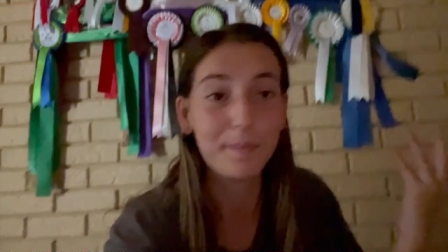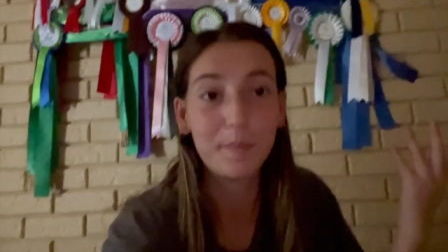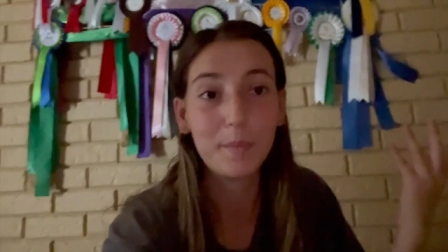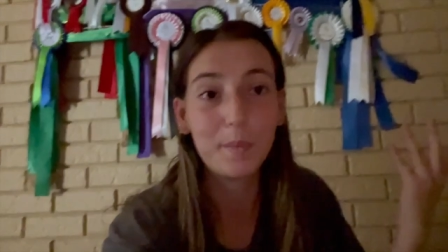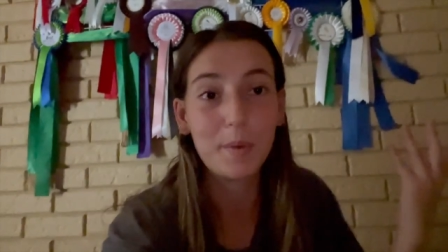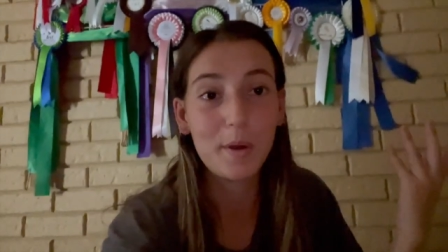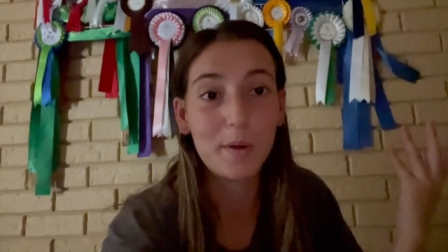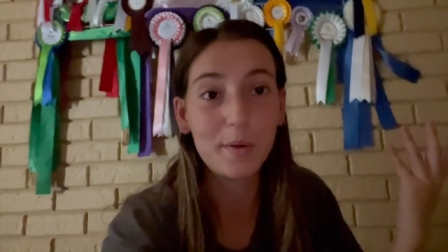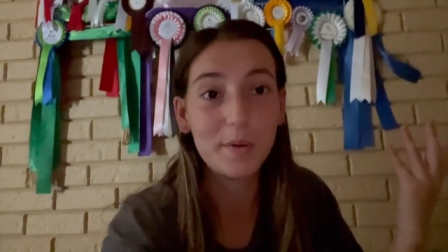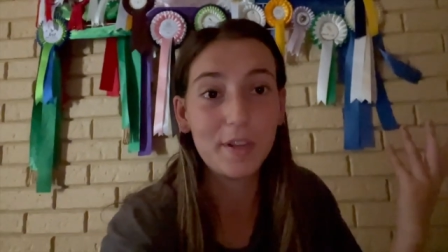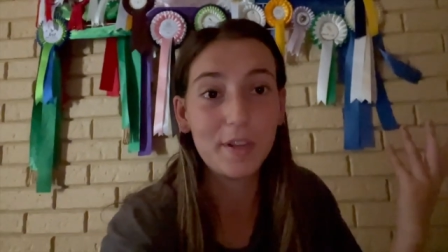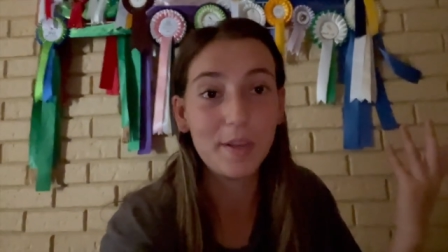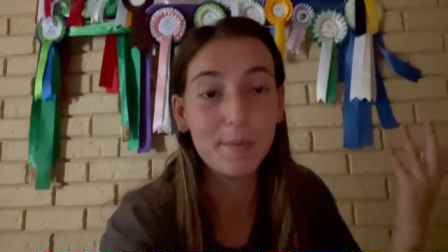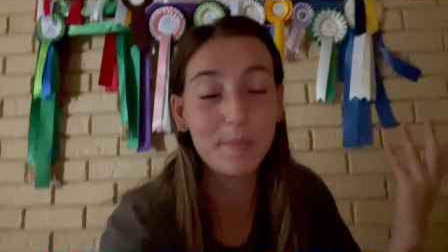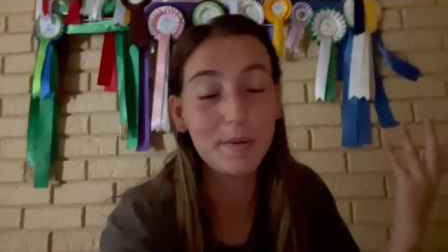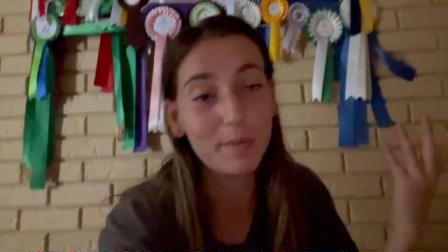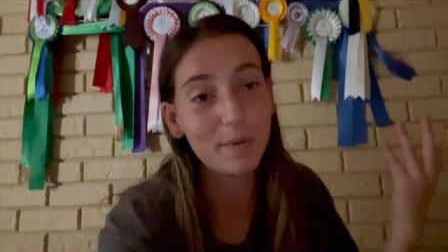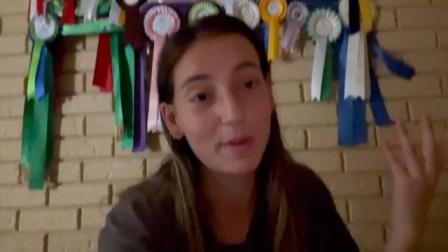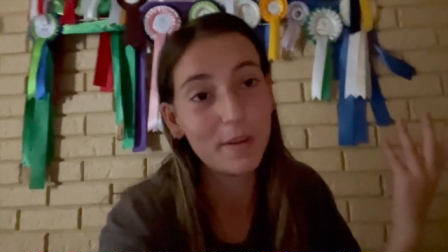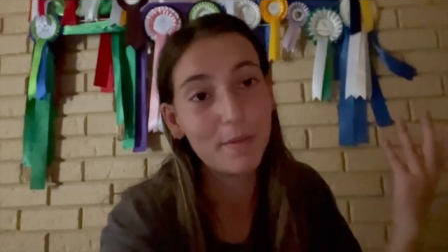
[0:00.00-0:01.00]
we're all
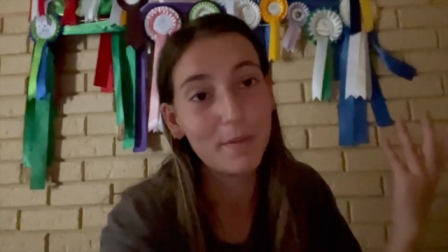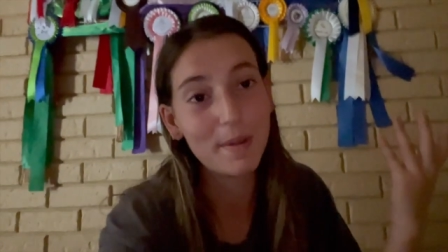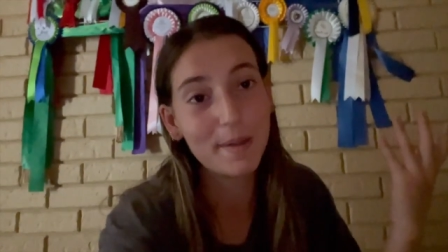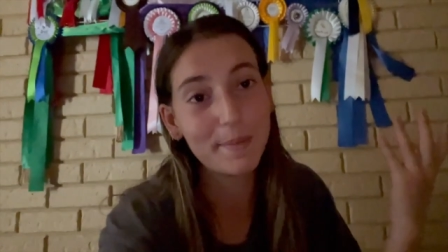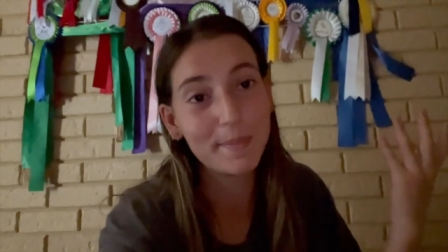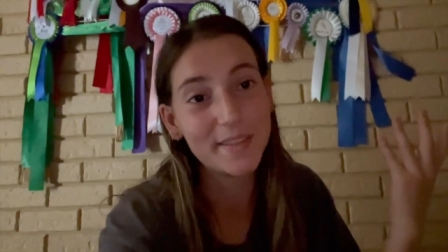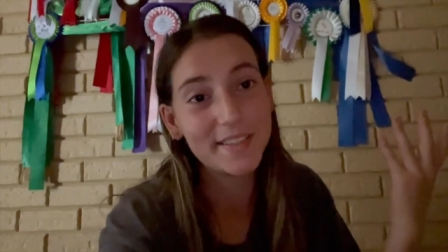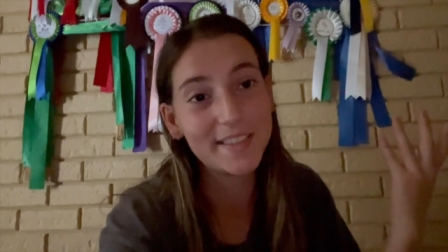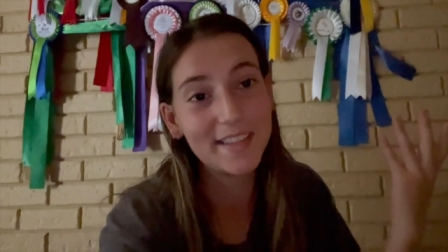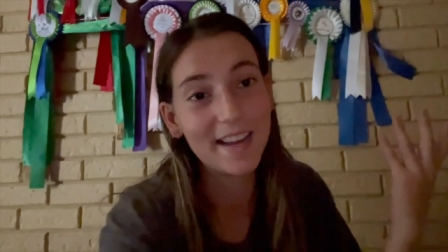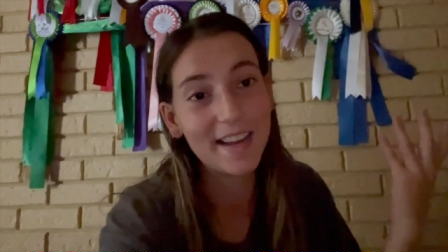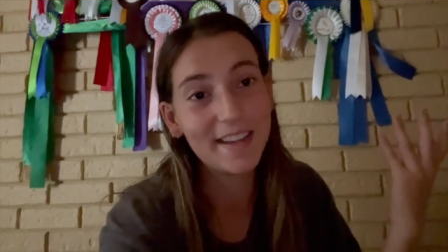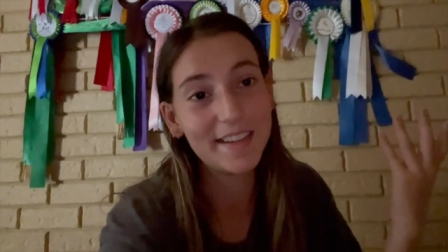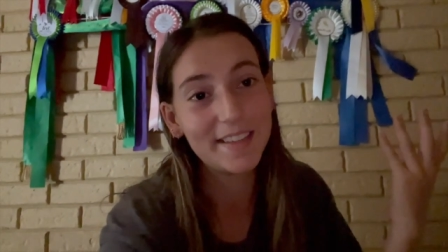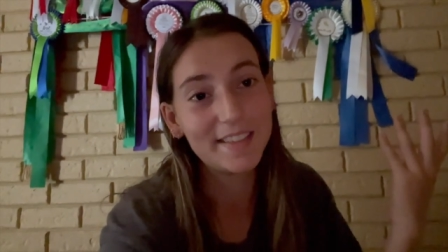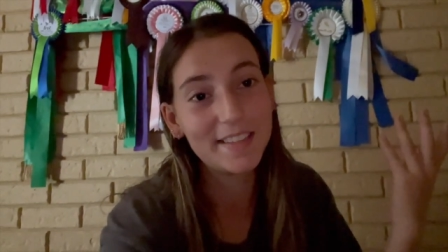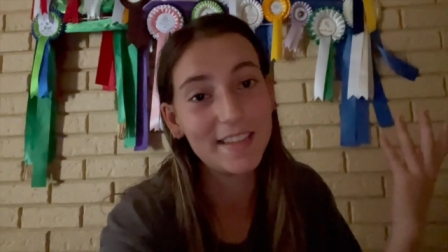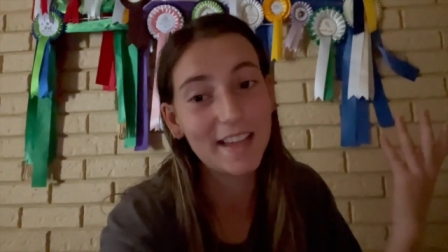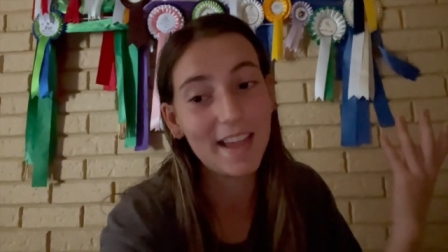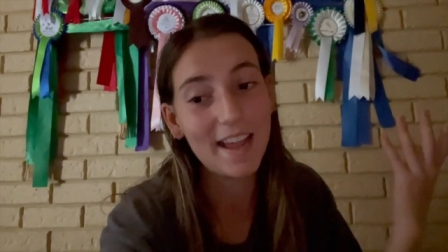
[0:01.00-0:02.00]
human, we all make
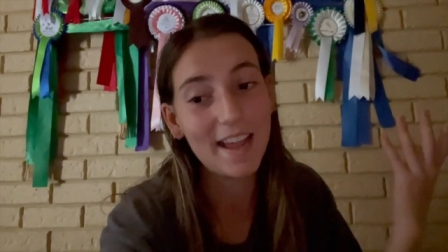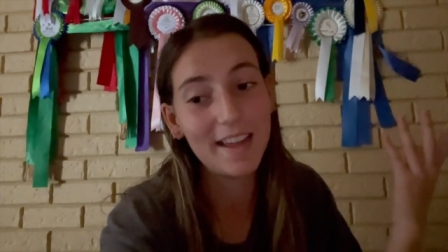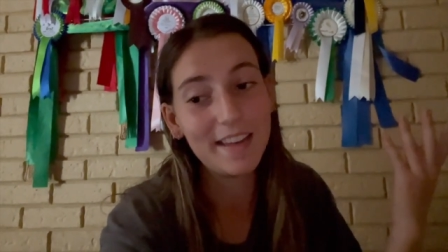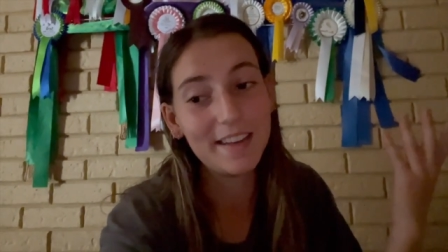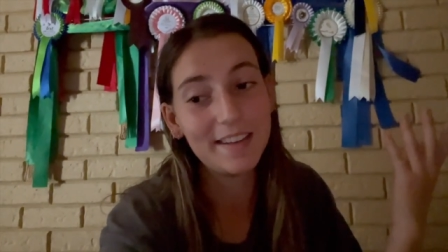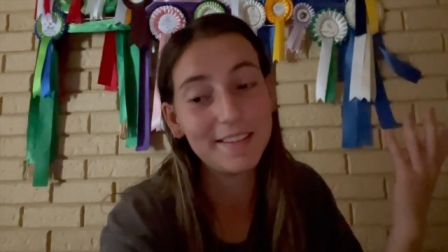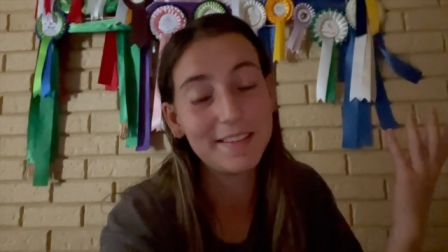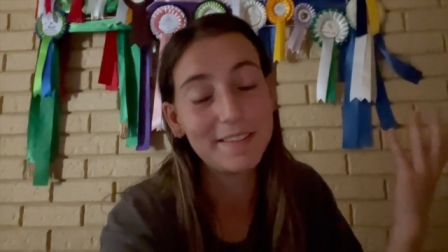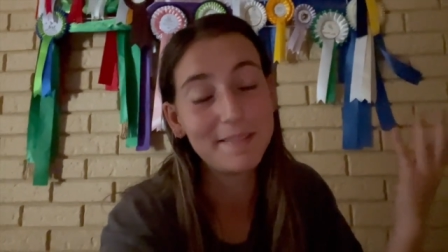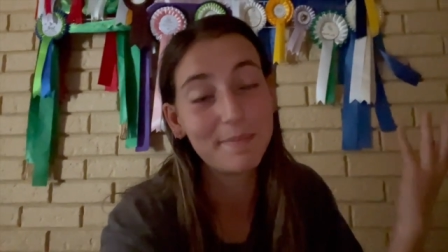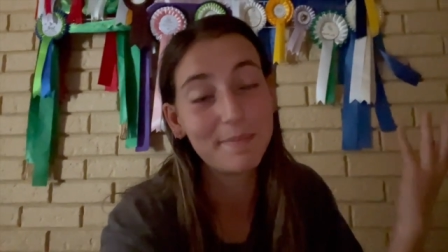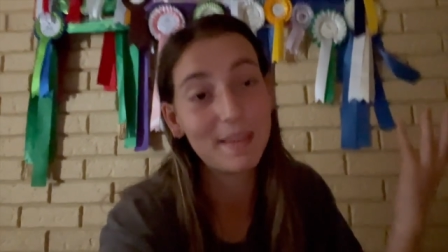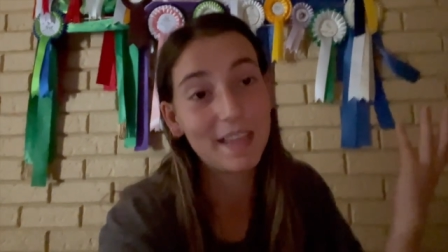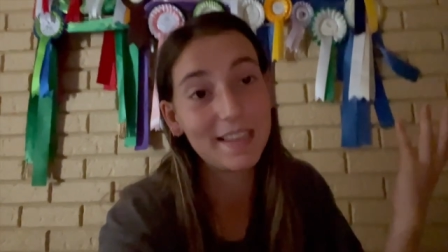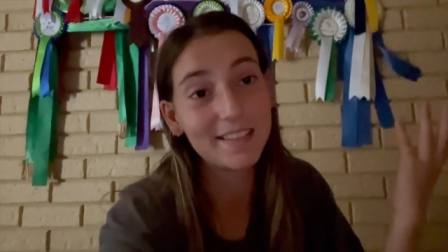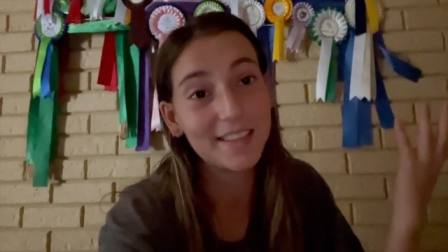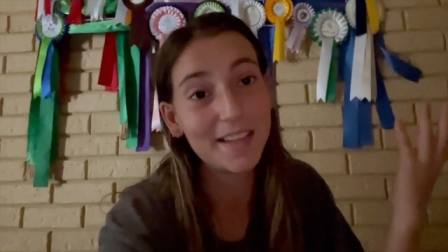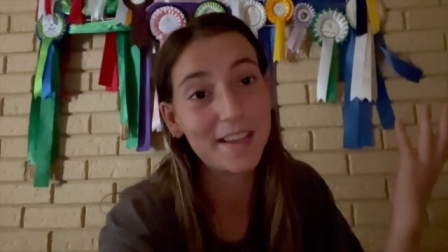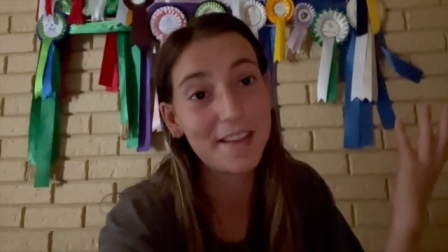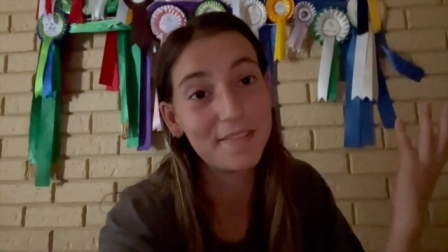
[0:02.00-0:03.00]
mistakes and
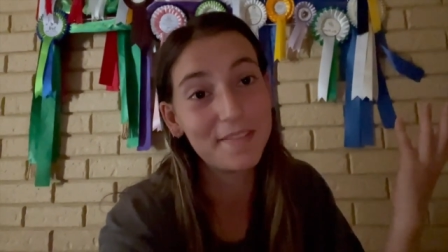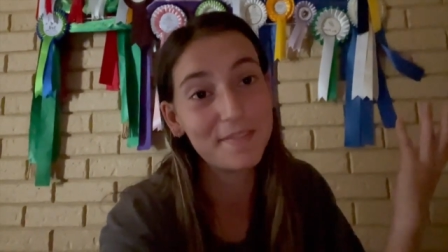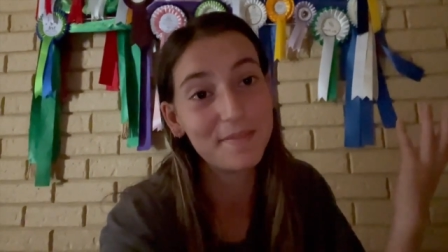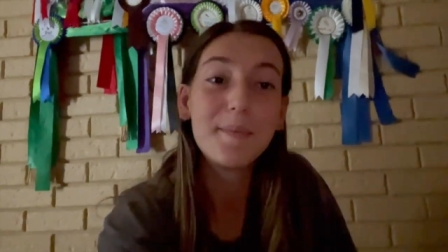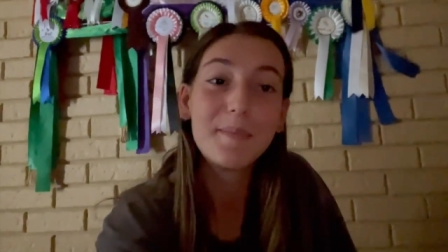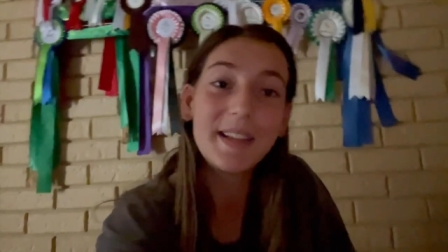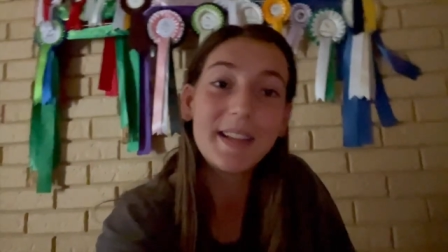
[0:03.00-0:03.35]
that's life.